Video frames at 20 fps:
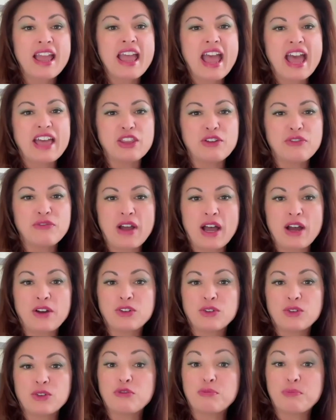and the
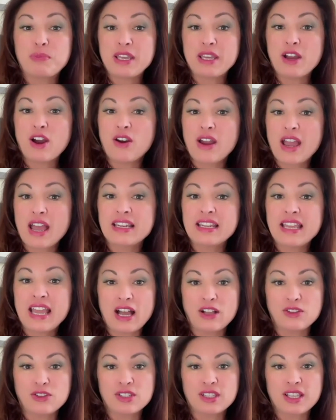founder of PRN
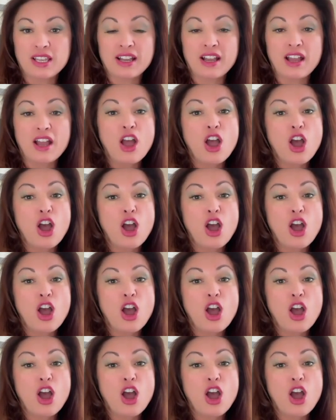Counseling,